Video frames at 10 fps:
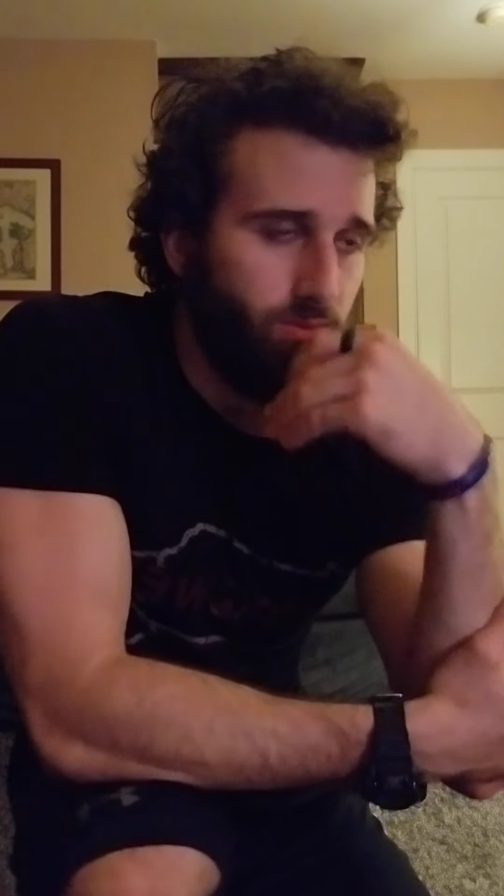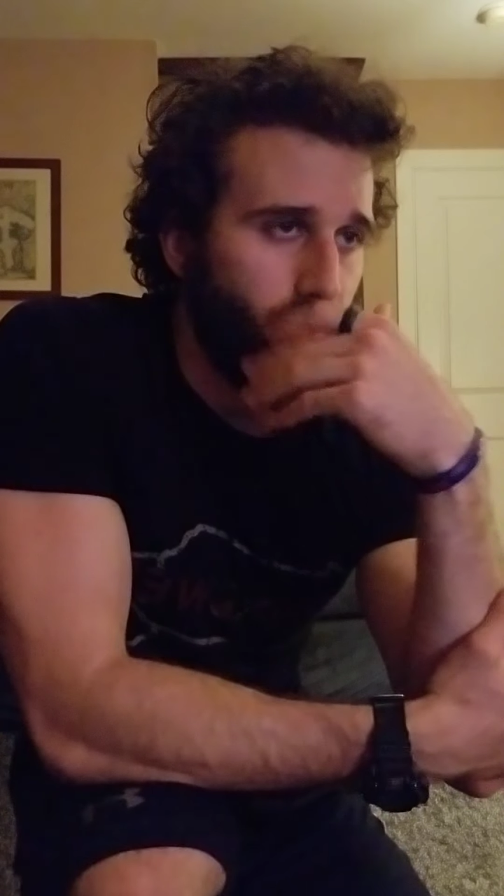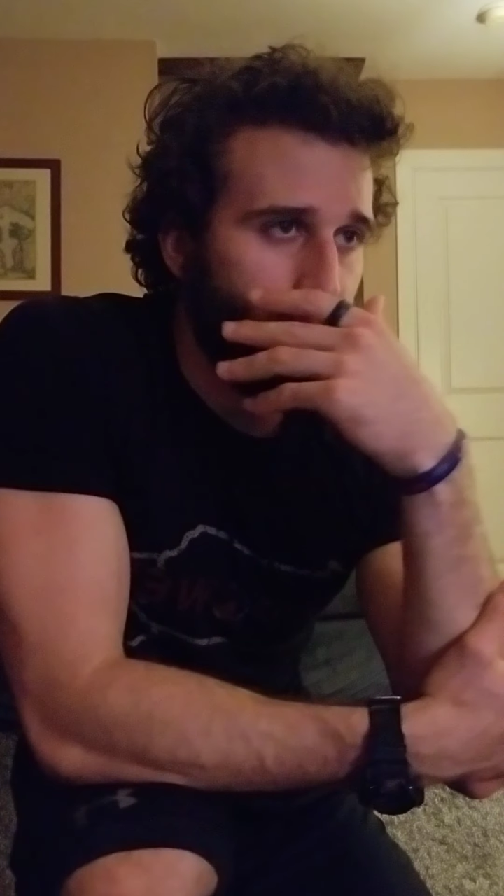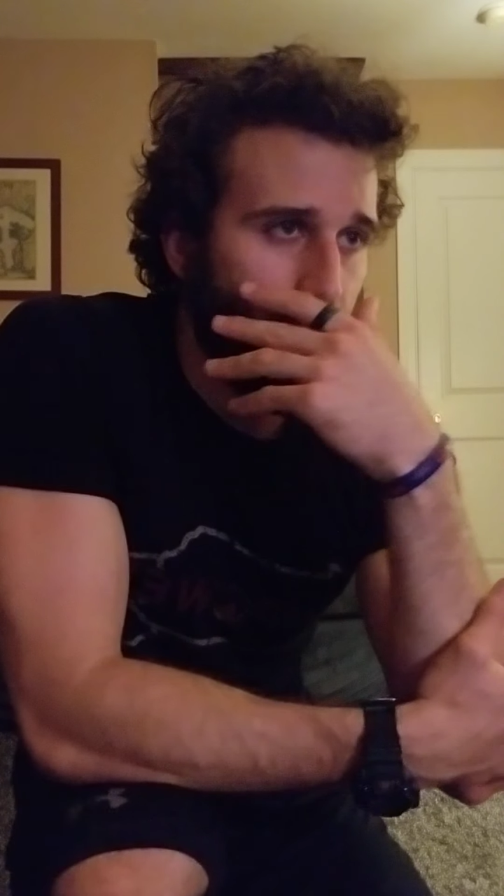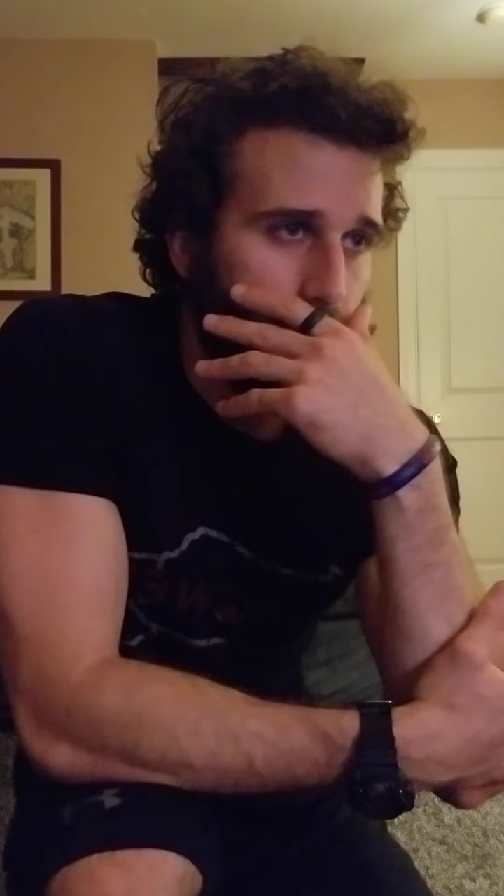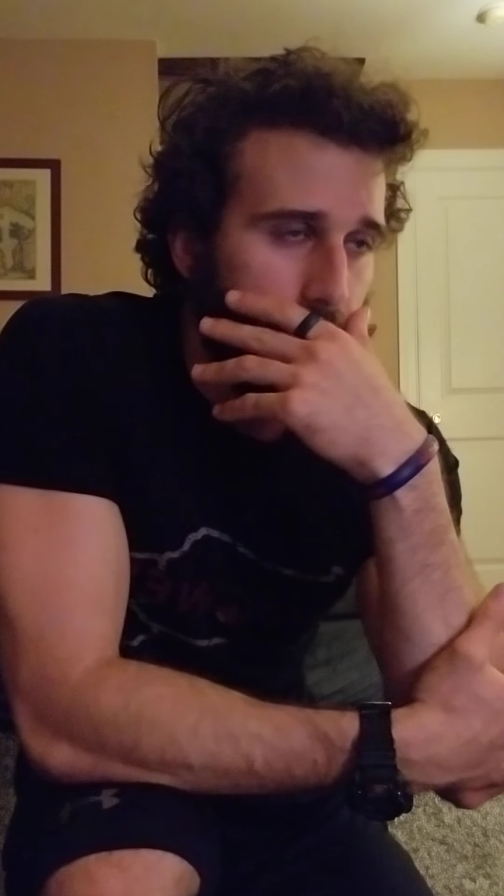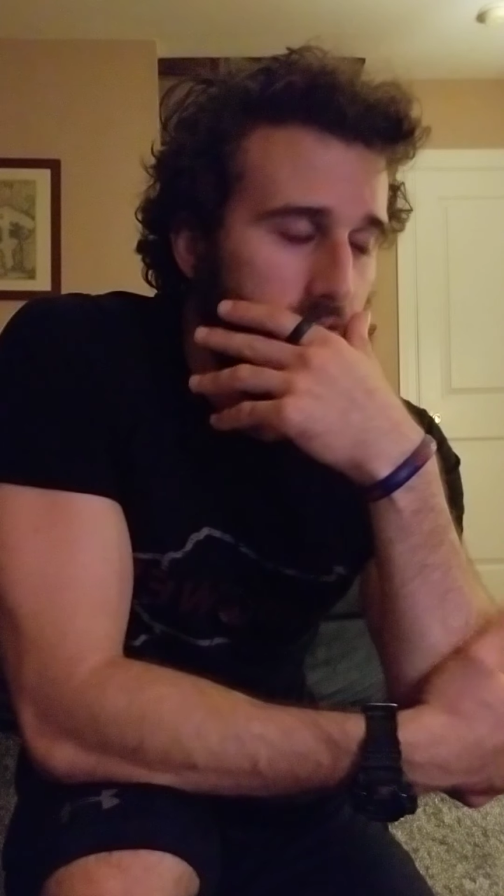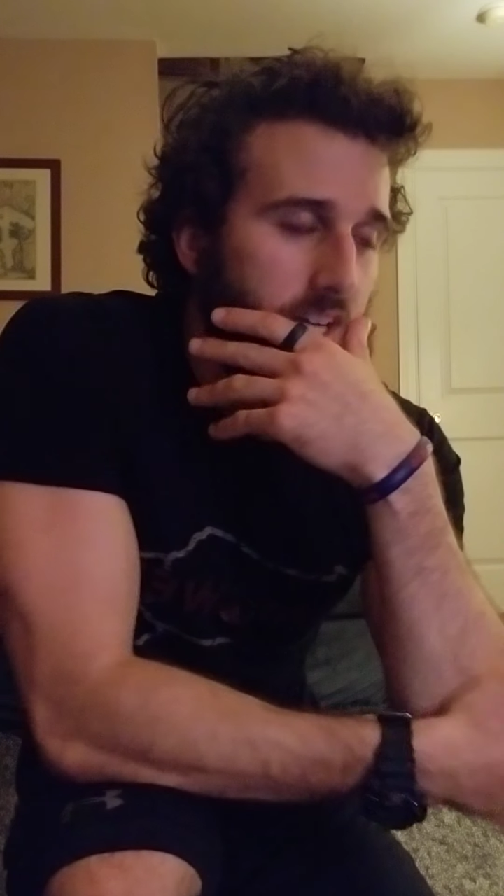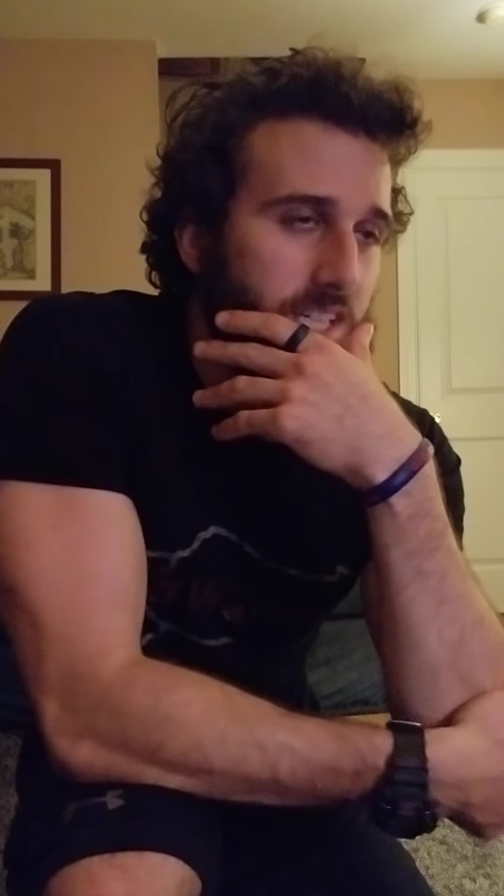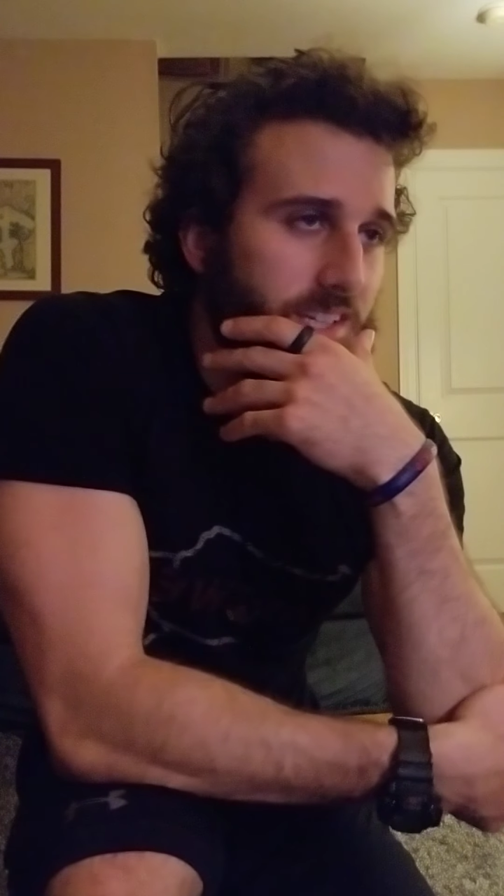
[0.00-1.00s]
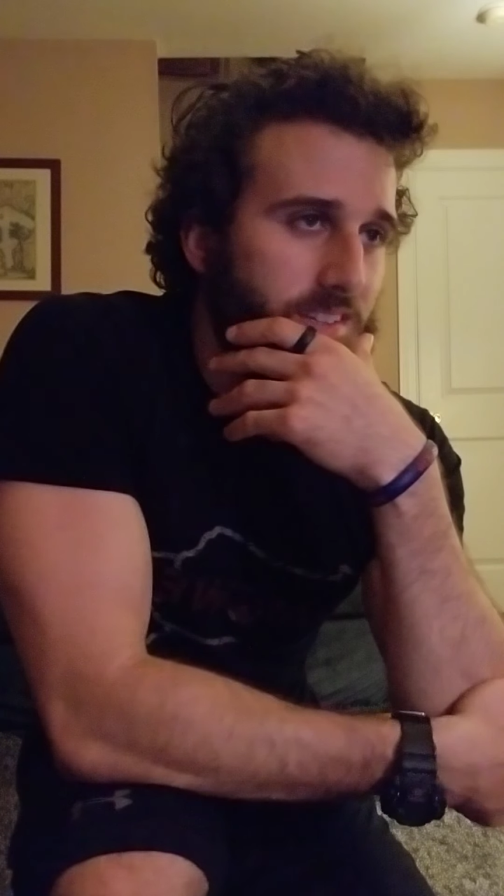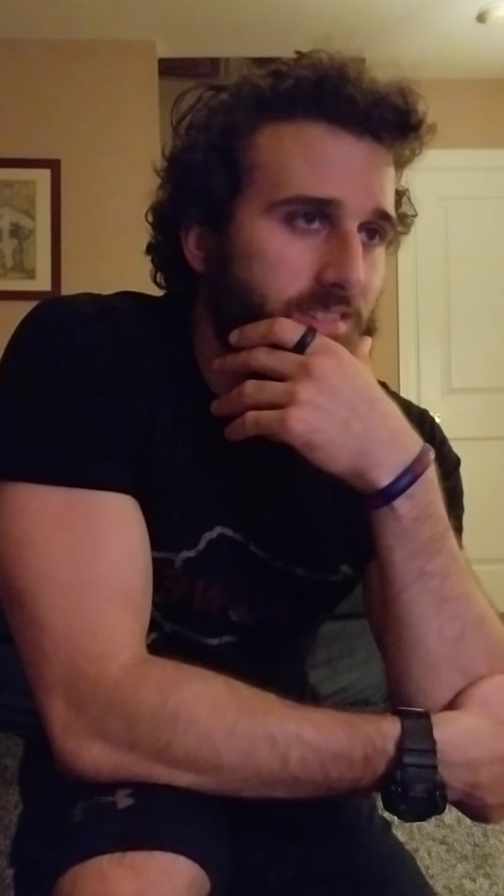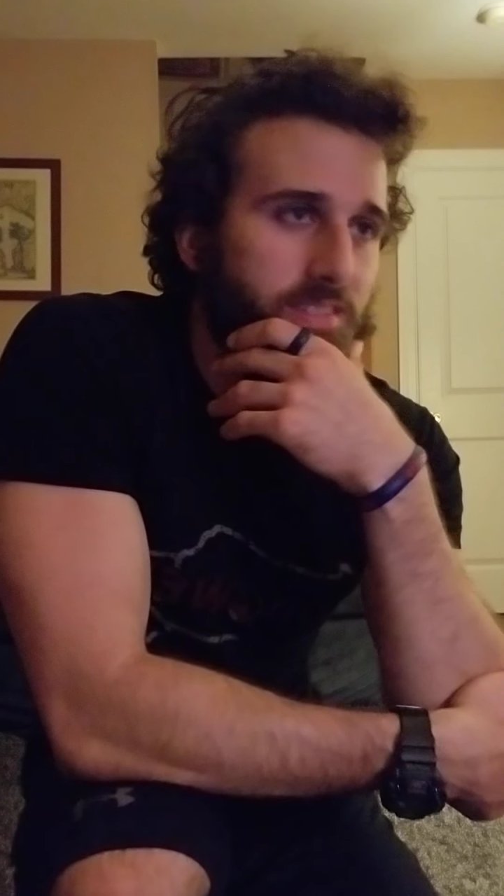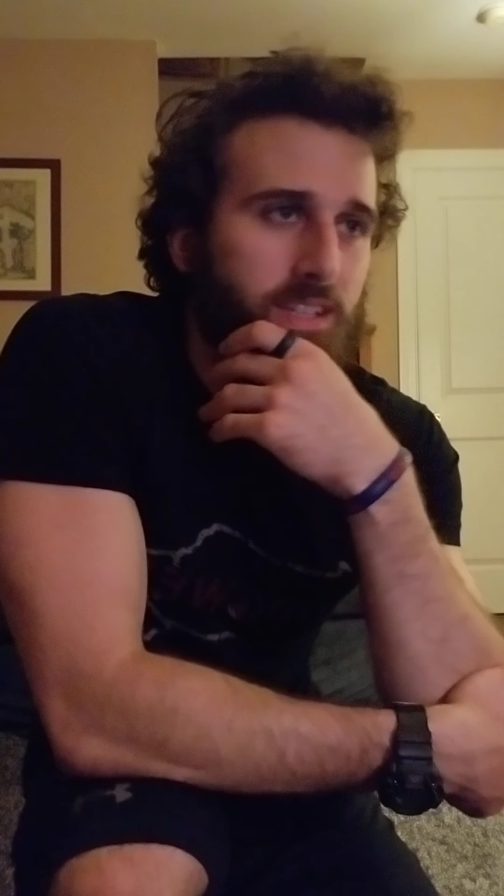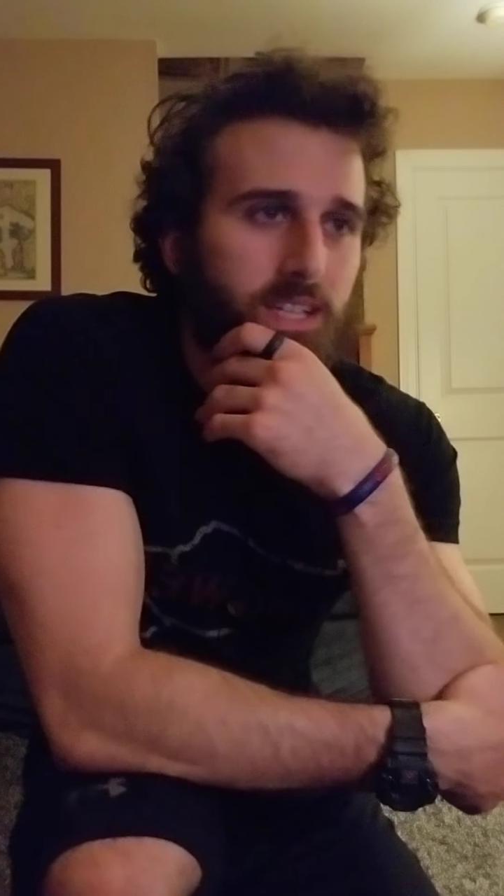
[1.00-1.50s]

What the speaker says: for certain clients